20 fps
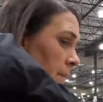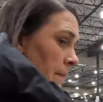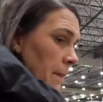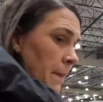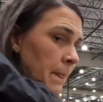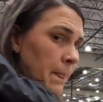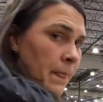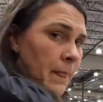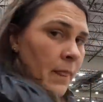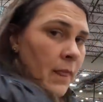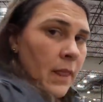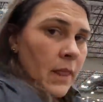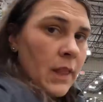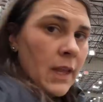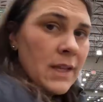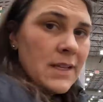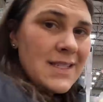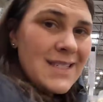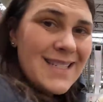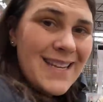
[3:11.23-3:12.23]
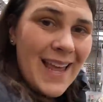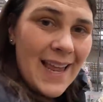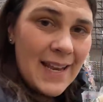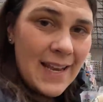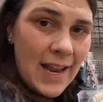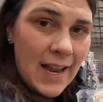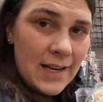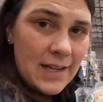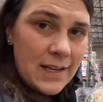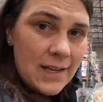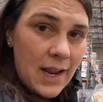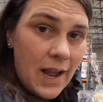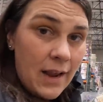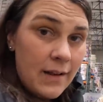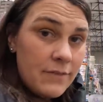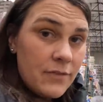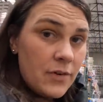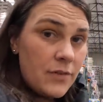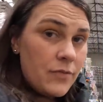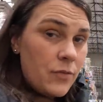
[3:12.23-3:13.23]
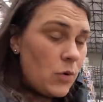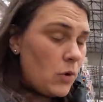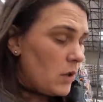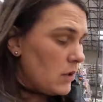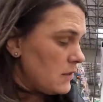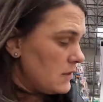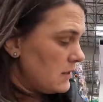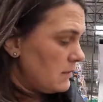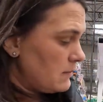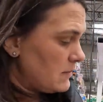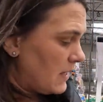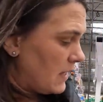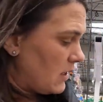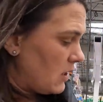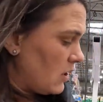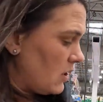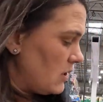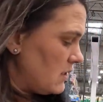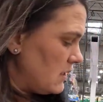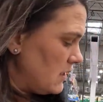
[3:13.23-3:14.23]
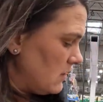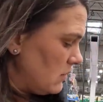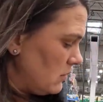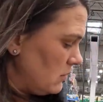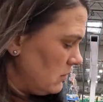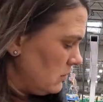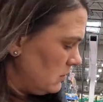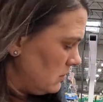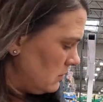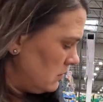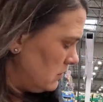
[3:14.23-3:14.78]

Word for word: $10.99 for 4, seems like a good deal.